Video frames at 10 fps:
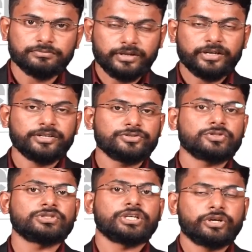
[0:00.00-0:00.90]
but it is
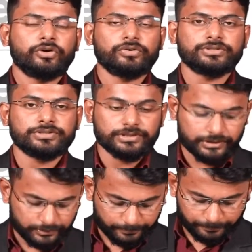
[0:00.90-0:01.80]
to secure the
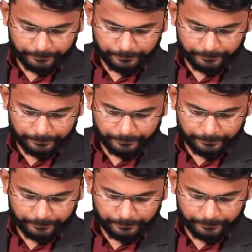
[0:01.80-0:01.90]
system.